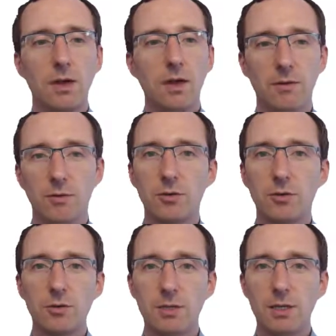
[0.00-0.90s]
and wanted
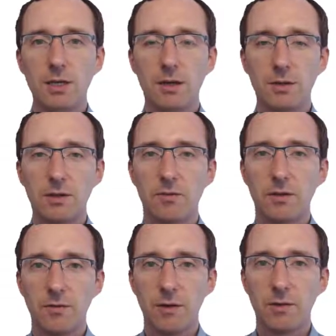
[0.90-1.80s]
to see how the
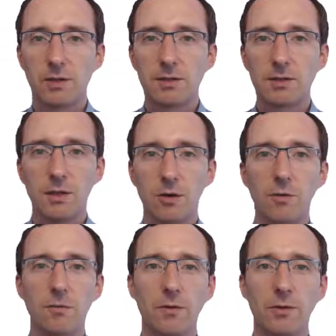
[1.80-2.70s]
different variants can
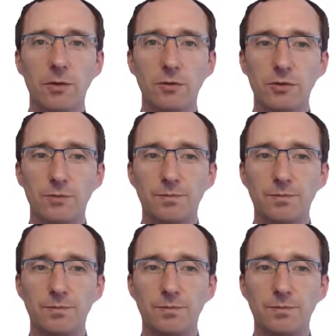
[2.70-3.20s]
cope with those.